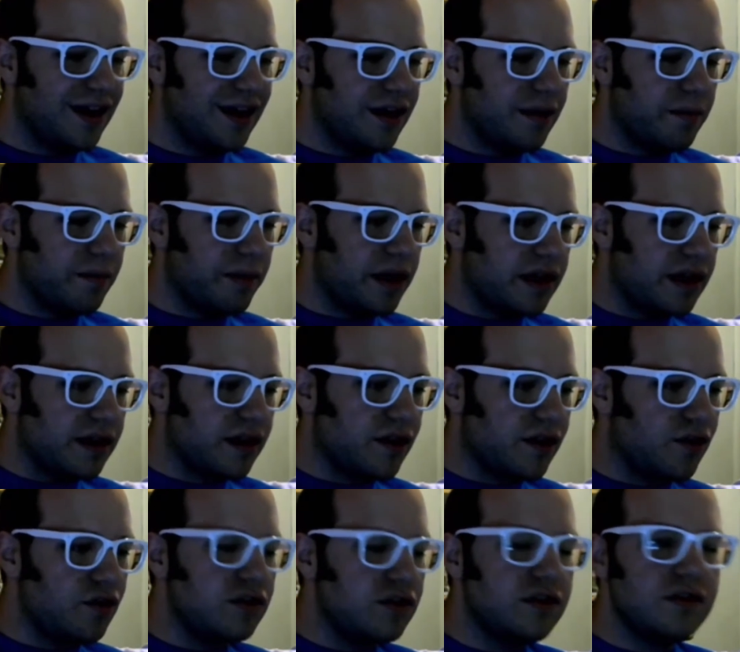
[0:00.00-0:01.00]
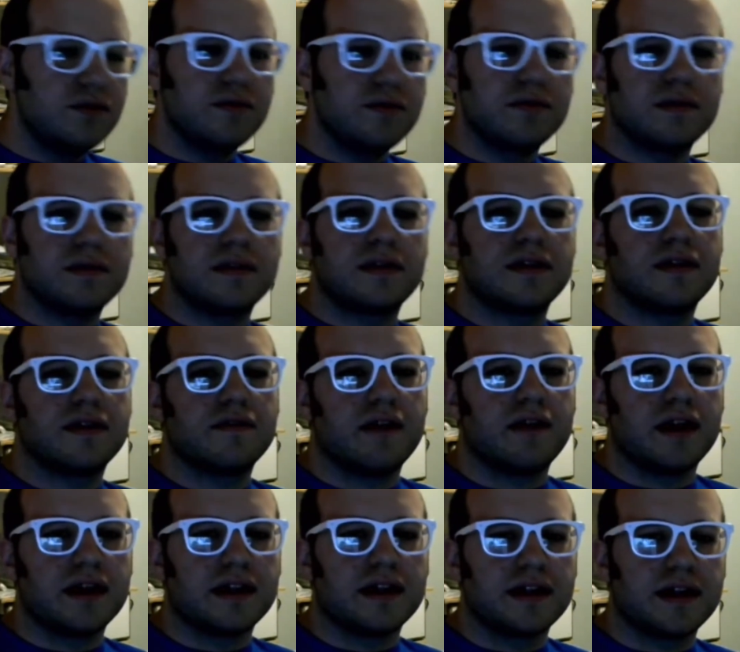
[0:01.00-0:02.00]
But could you
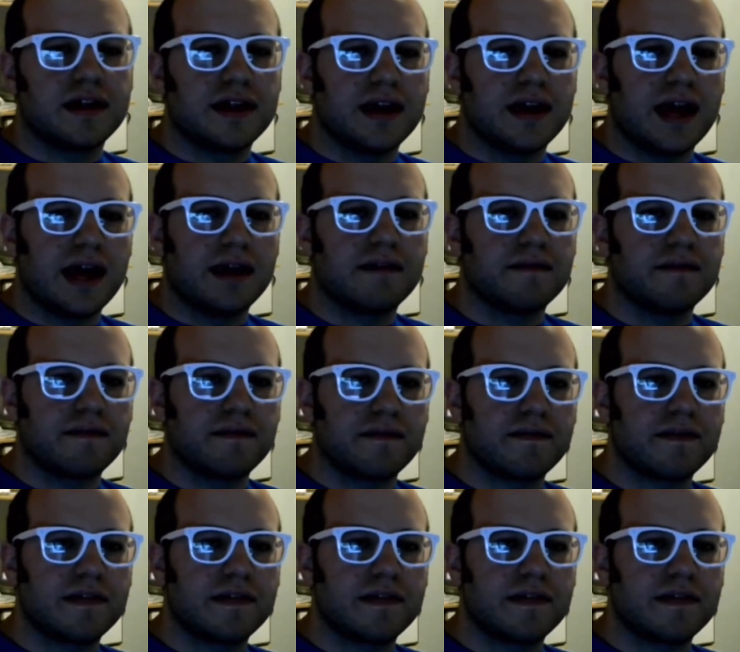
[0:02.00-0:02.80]
theoretically have